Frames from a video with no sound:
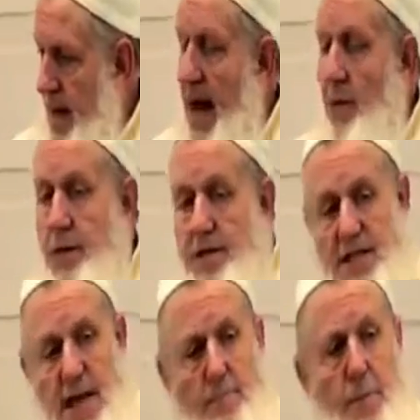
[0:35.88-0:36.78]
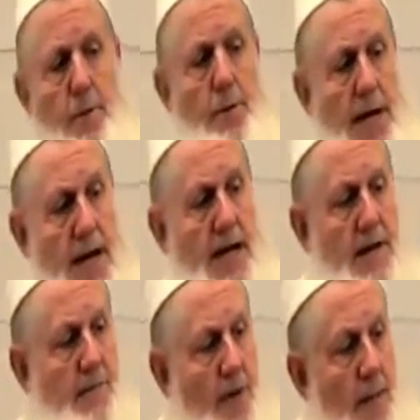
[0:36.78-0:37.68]
Have we
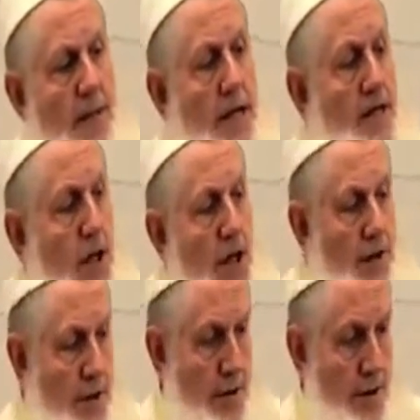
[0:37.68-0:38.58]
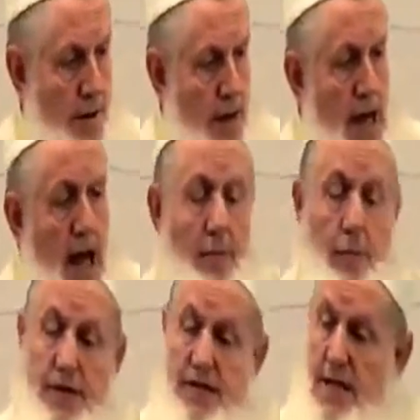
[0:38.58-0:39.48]
separated from each other? Have
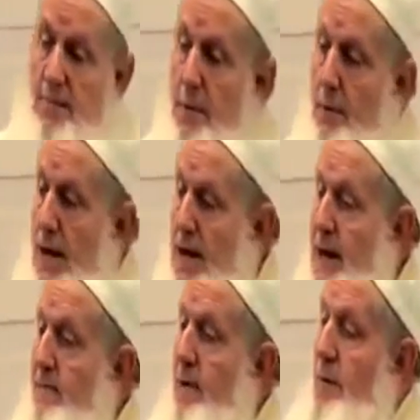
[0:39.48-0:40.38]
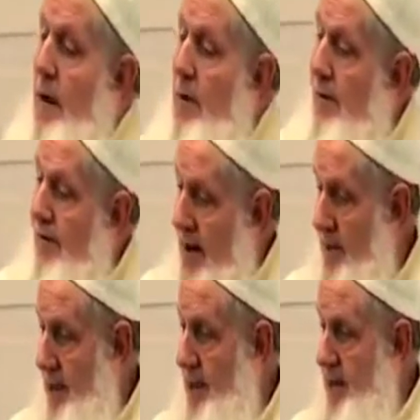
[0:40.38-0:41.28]
we separated from our
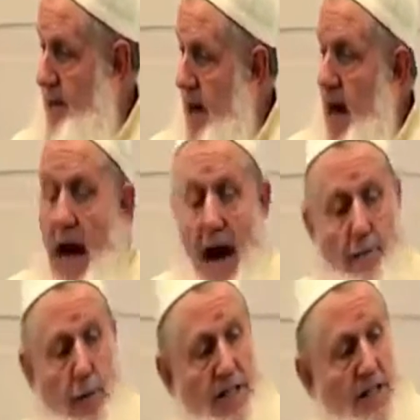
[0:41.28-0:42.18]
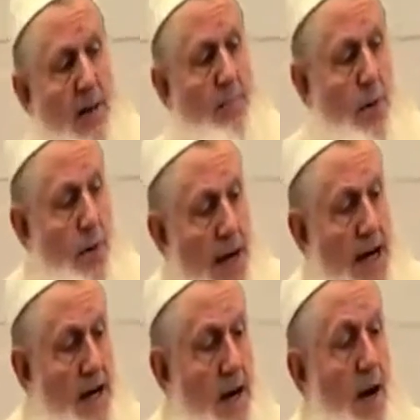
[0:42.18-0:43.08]
families? Have we
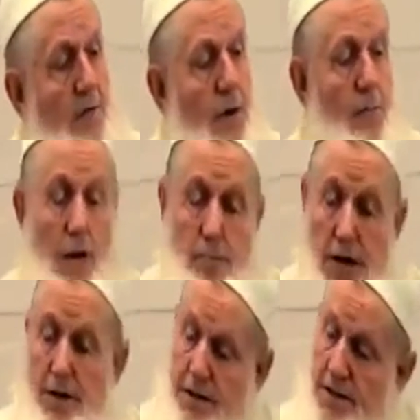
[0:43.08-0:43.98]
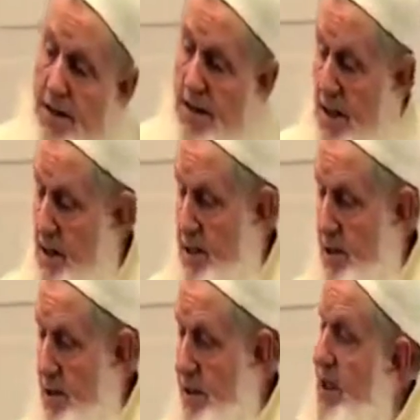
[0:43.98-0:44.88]
separated from our brothers and
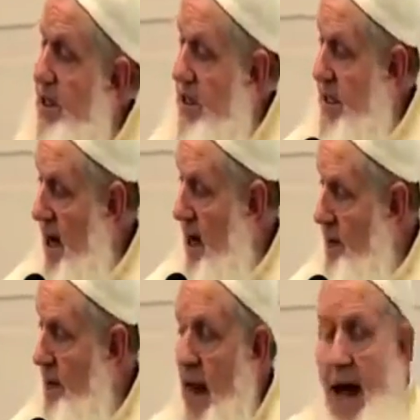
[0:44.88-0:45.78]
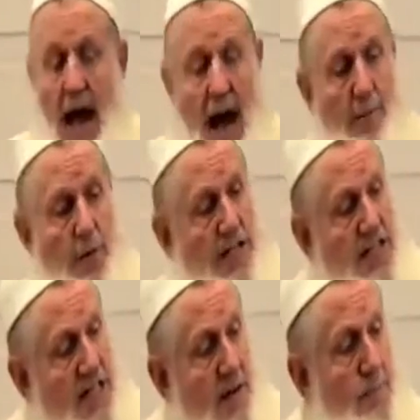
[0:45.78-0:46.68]
sisters in Islam? Have we
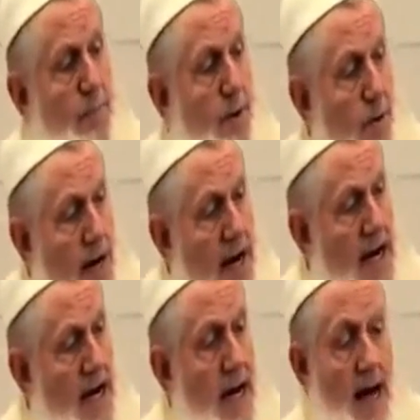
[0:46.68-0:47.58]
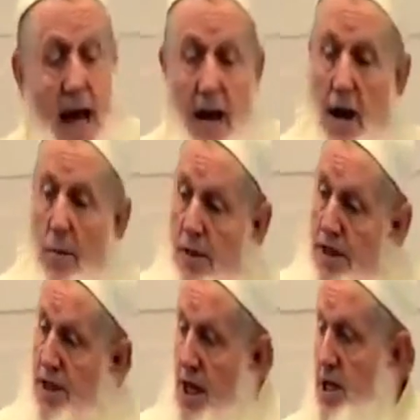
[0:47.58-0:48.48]
separated in our
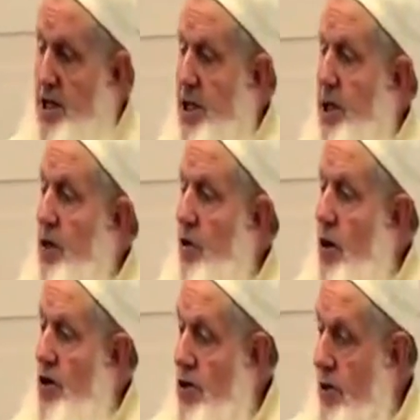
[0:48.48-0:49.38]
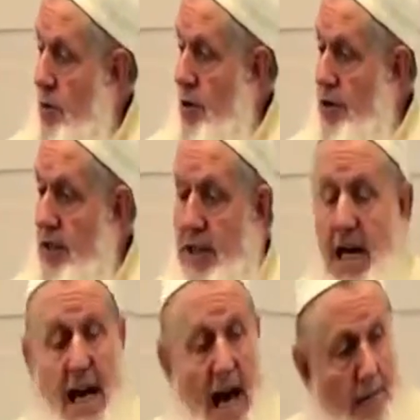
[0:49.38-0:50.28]
masajid across the world
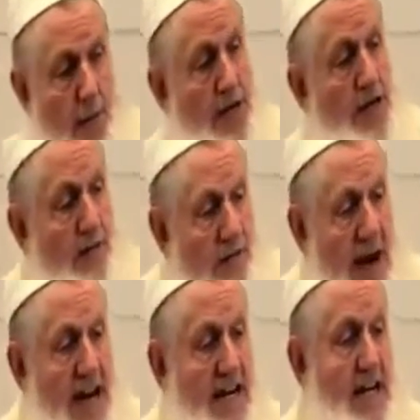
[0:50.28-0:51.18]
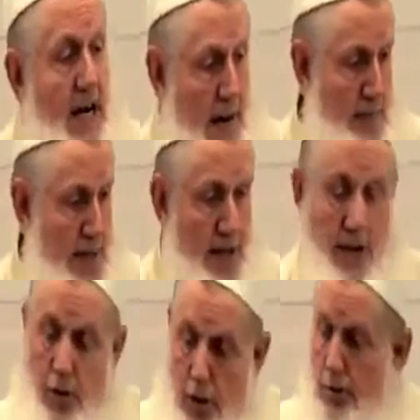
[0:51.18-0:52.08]
today? Have we divided up into
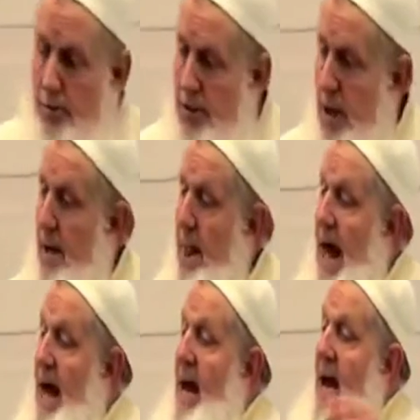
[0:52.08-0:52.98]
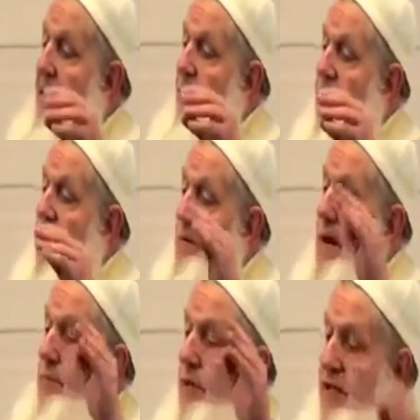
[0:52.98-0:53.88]
groups? And have we come
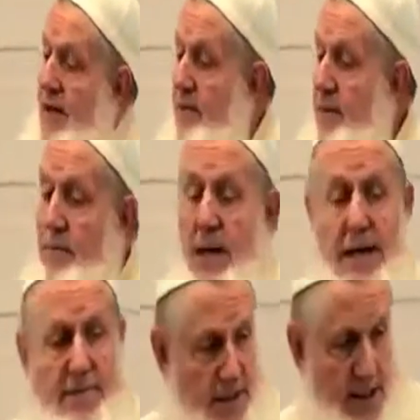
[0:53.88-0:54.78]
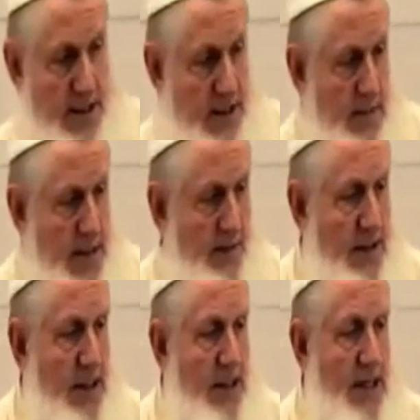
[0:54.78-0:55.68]
up with different belief systems,
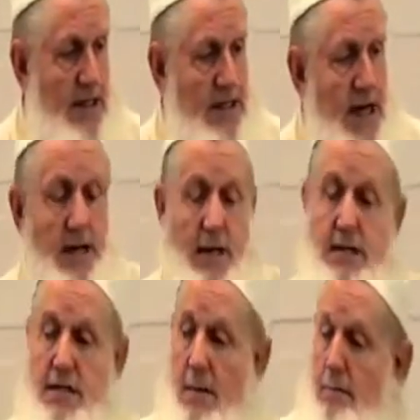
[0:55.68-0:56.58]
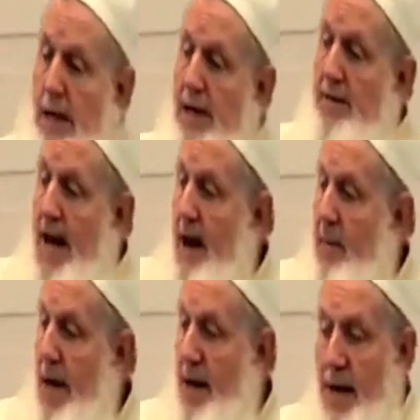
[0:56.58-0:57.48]
even to the extent that some believe that
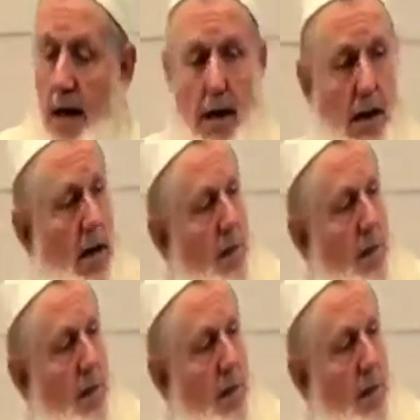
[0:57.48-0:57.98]
about Allah,